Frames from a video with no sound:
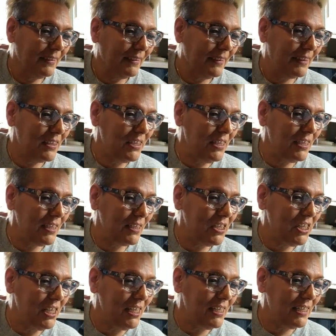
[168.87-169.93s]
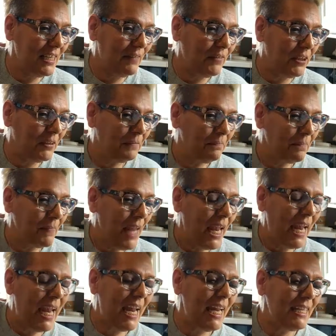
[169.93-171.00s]
because she's a cheese lover.
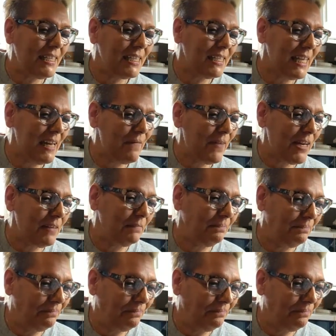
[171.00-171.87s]
Hey, Steven.